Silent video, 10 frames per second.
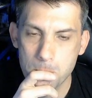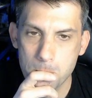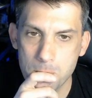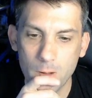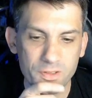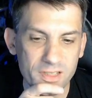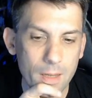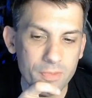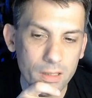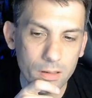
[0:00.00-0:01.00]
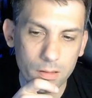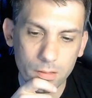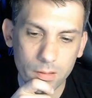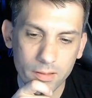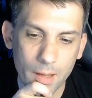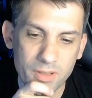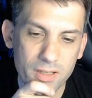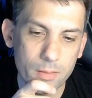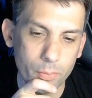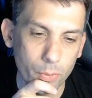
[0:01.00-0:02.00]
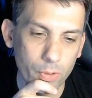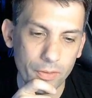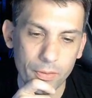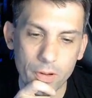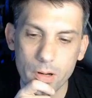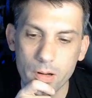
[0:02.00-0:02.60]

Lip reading: I was tempted to Brutal Cathar.